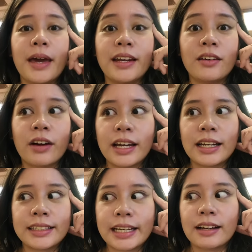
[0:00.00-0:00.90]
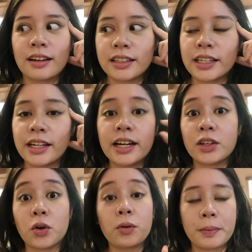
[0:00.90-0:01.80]
And right as I got here,
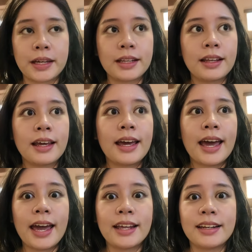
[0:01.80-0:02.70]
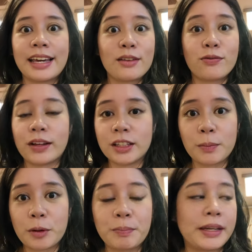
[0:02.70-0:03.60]
it opened and it filled
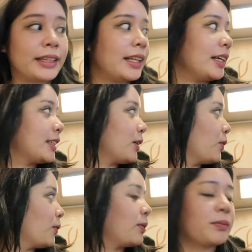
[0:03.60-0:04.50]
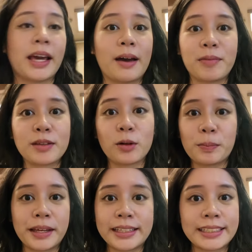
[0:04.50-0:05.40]
up completely. So yeah, this
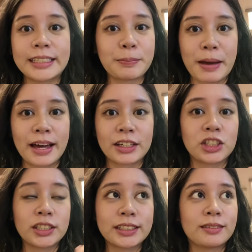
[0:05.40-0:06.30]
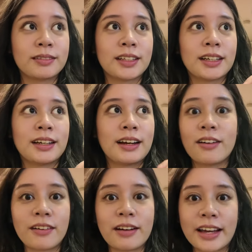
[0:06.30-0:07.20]
whole place is packed just
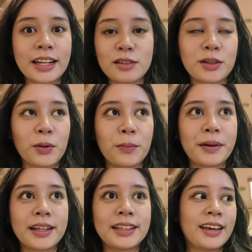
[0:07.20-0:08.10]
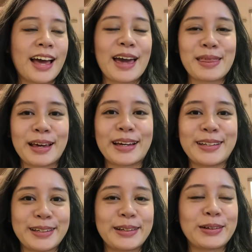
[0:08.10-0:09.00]
right as it opened. I think I
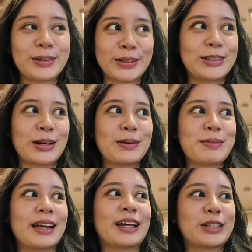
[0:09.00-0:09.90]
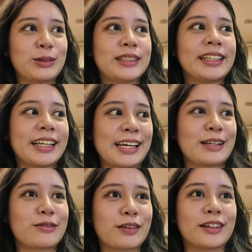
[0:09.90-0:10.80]
did a good job by like choosing to
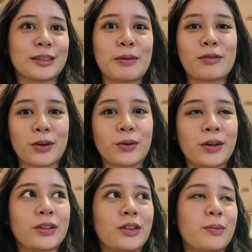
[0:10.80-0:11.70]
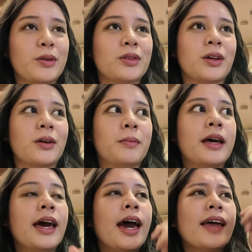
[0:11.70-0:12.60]
eat first before going to the museum.
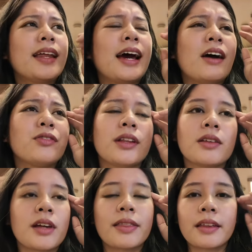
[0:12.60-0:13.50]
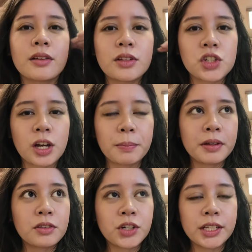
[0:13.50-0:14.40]
And then after this, I think there's a
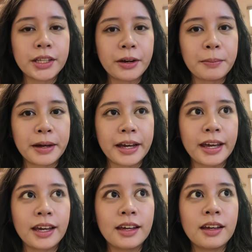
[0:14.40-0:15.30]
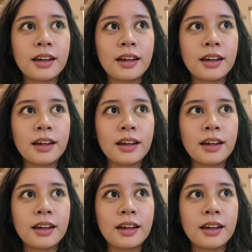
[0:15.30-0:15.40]
shopping street nearby.